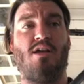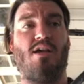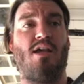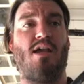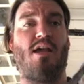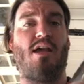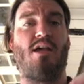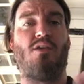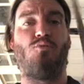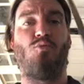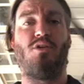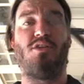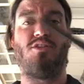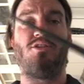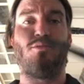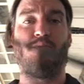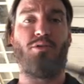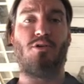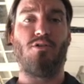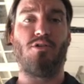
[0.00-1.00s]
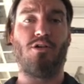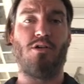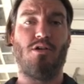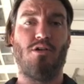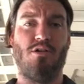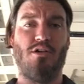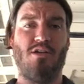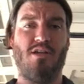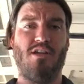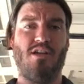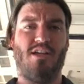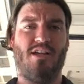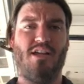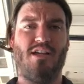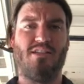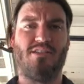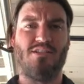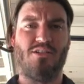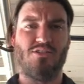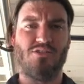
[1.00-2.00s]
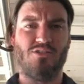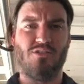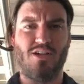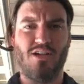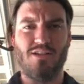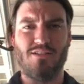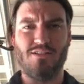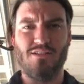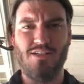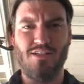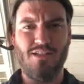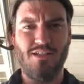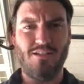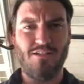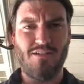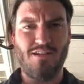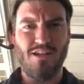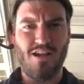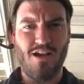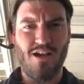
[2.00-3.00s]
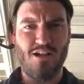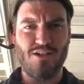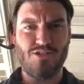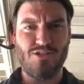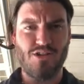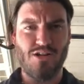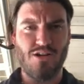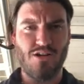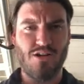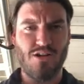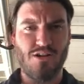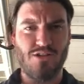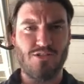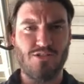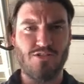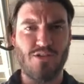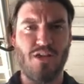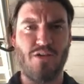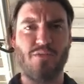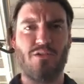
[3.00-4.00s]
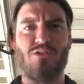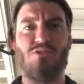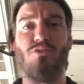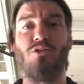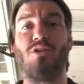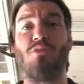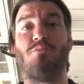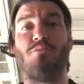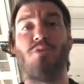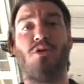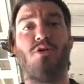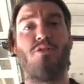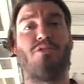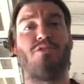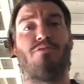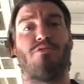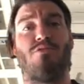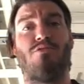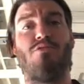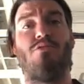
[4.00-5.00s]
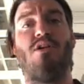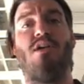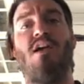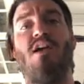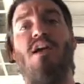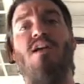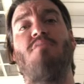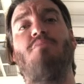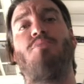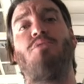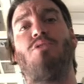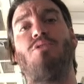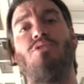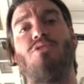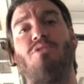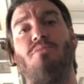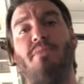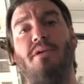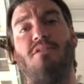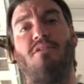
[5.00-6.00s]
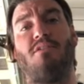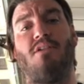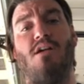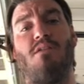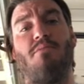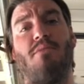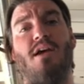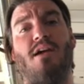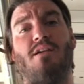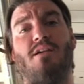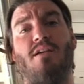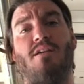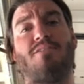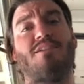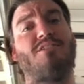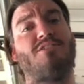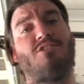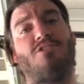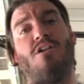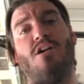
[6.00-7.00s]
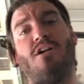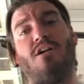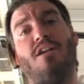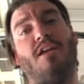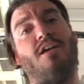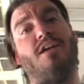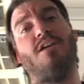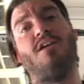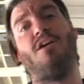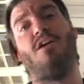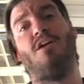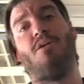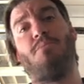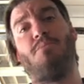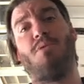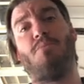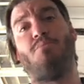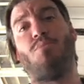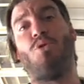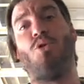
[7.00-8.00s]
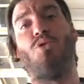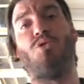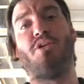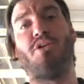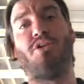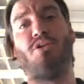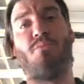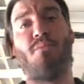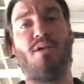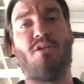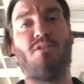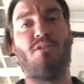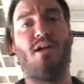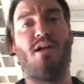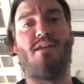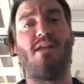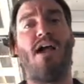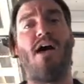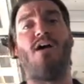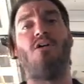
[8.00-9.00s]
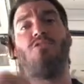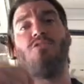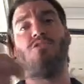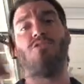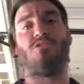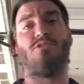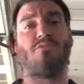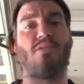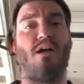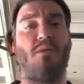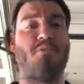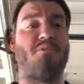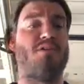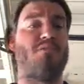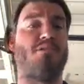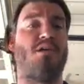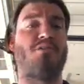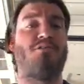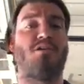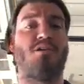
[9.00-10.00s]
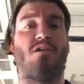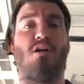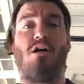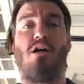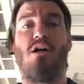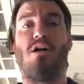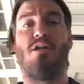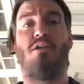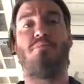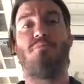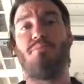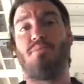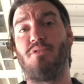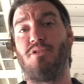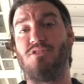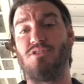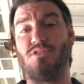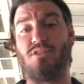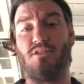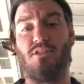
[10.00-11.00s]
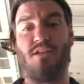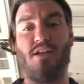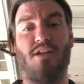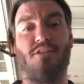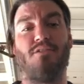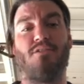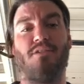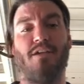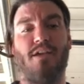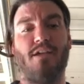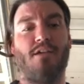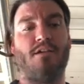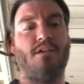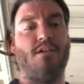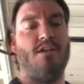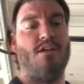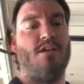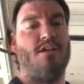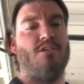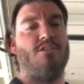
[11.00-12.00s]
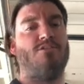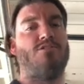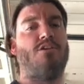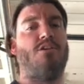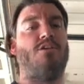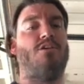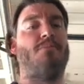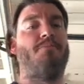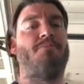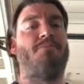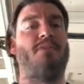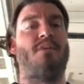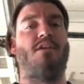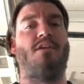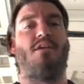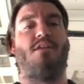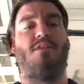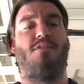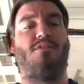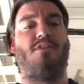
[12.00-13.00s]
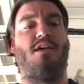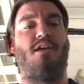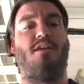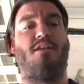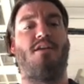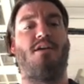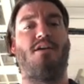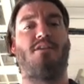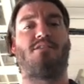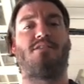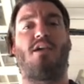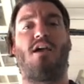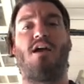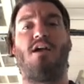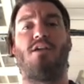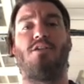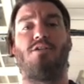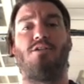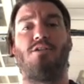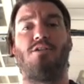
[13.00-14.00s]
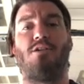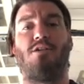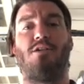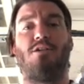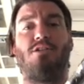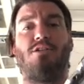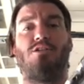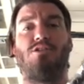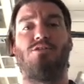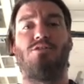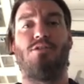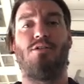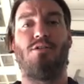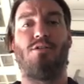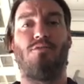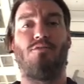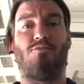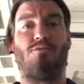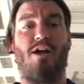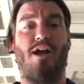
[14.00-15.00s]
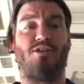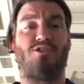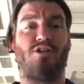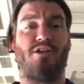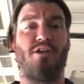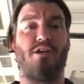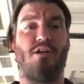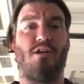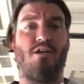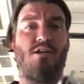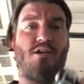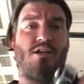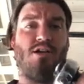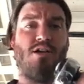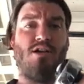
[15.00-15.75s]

and with your poker, it's also got a little notch here, so that way you can poke through and pull your metal line back in, because you're not going to be pulling your metal line out to wrap it around the car. Personally, I don't like. So then it's got your ratchet here.